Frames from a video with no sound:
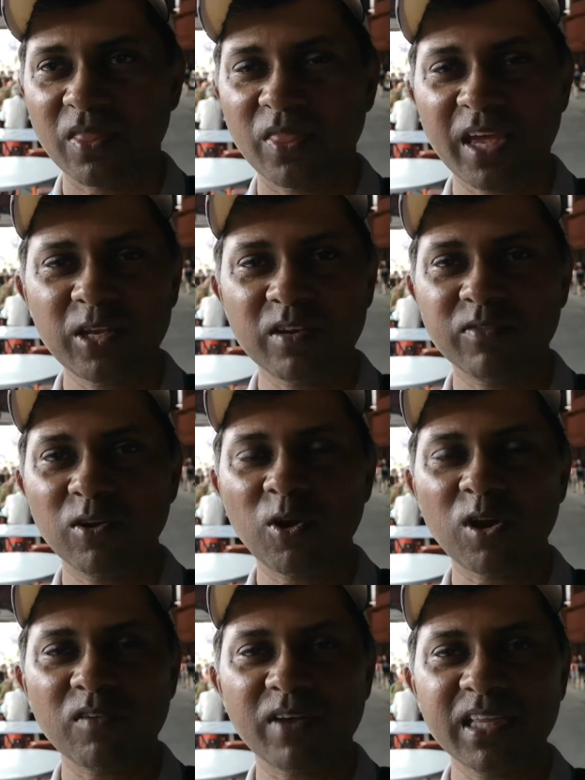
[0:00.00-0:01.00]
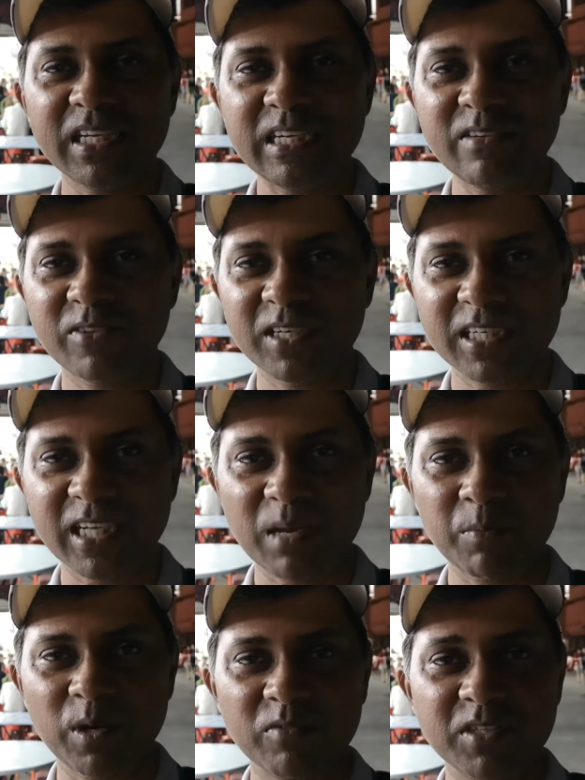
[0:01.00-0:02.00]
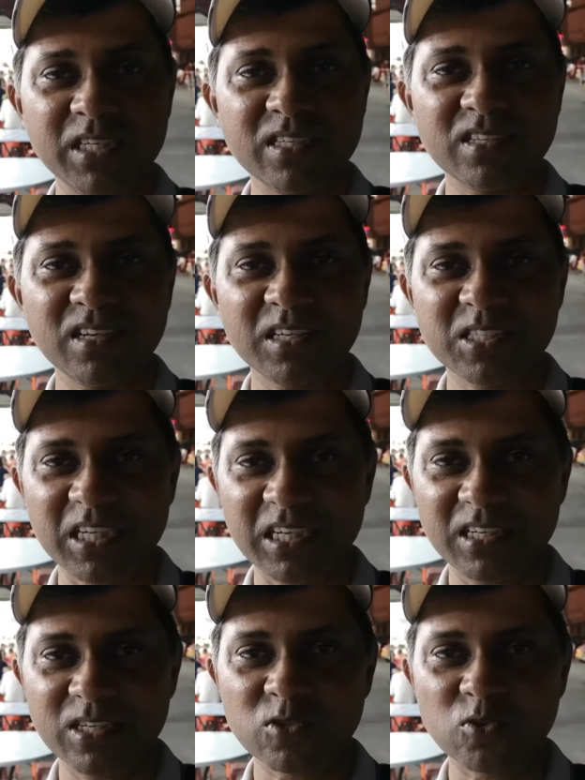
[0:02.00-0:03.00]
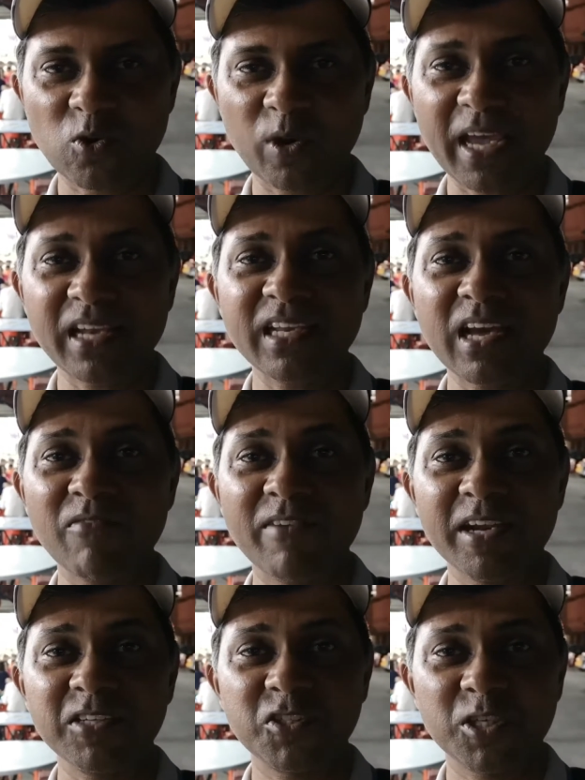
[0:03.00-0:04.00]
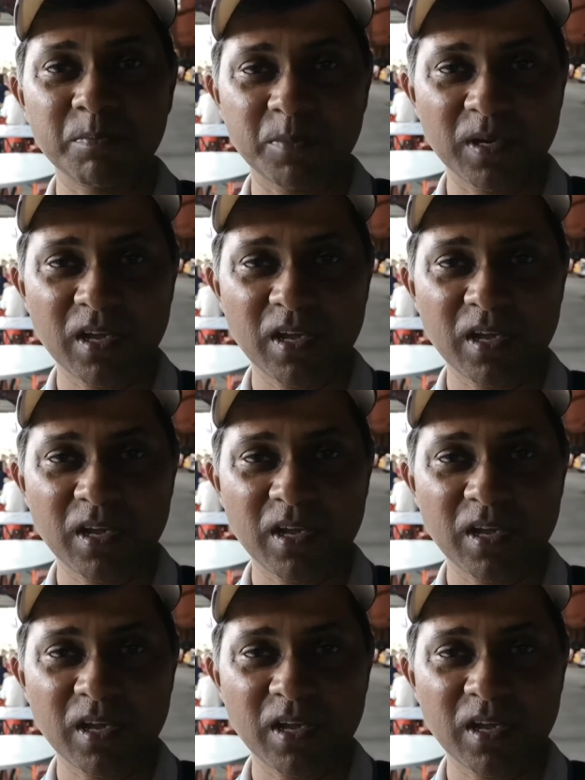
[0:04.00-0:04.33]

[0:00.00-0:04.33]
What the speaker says: Then you have a lot of other different type of desserts in this row, and they are very cheap.